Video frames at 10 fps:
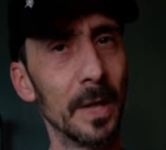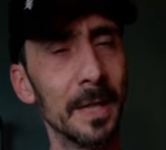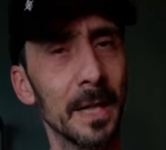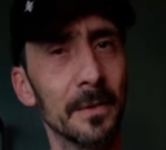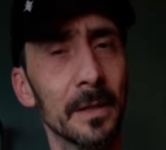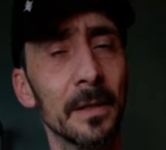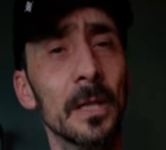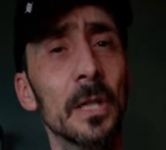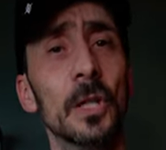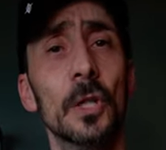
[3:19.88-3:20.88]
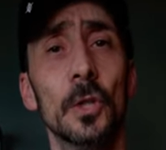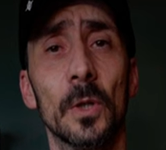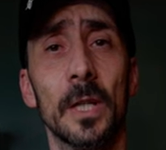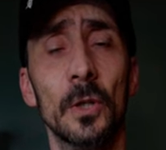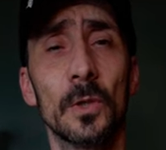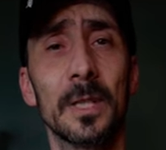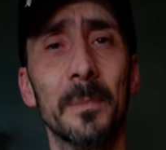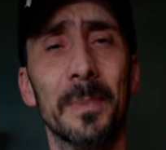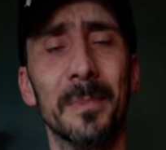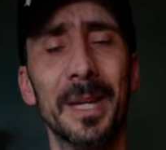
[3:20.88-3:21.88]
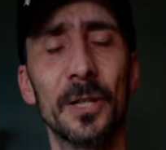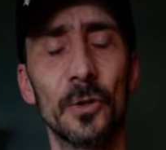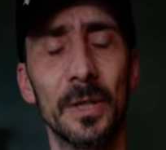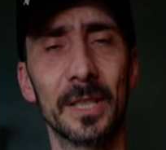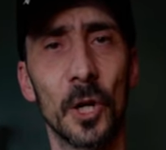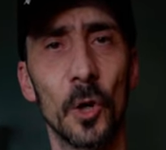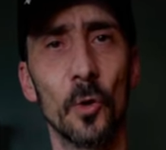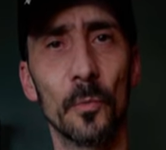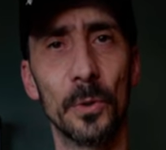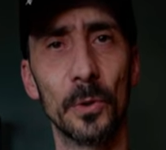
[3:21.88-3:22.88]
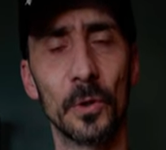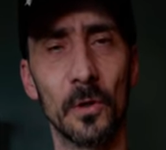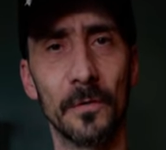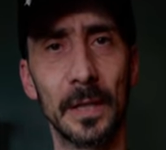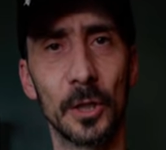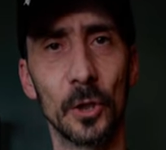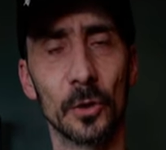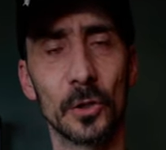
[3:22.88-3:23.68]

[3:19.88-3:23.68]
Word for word: any other, you can use it, but make sure it's a cold brew coffee liqueur.